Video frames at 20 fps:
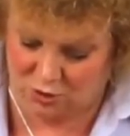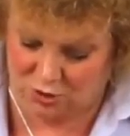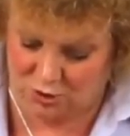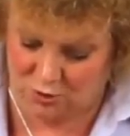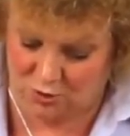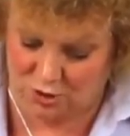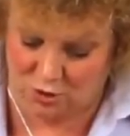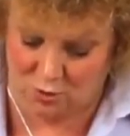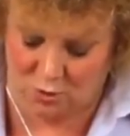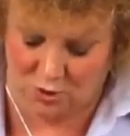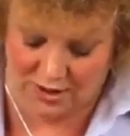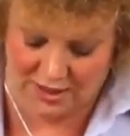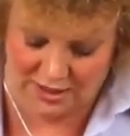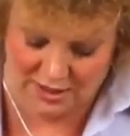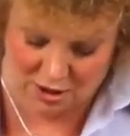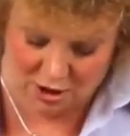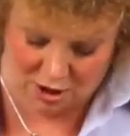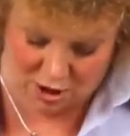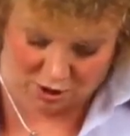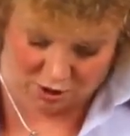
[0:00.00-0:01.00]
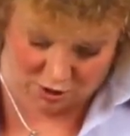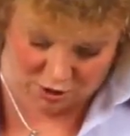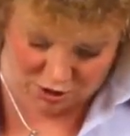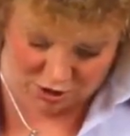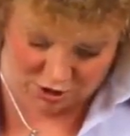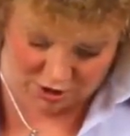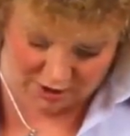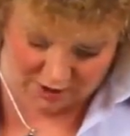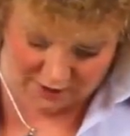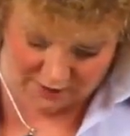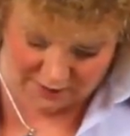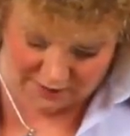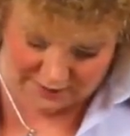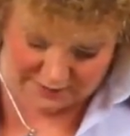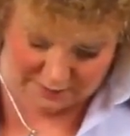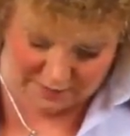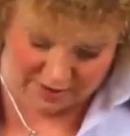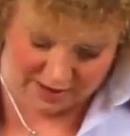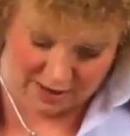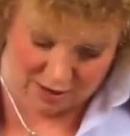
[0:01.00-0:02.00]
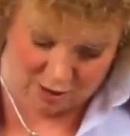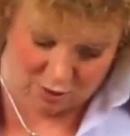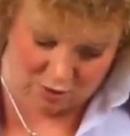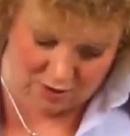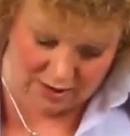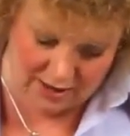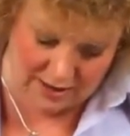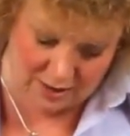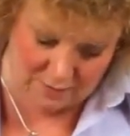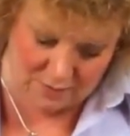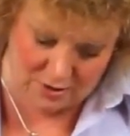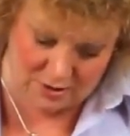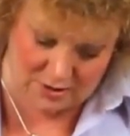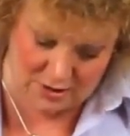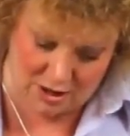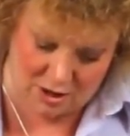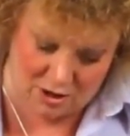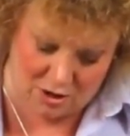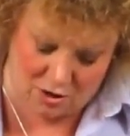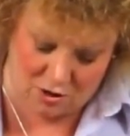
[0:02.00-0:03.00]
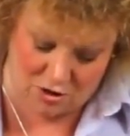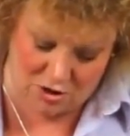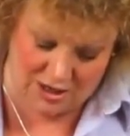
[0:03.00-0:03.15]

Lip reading: So you don't need a lot. This might look like I'm using a lot.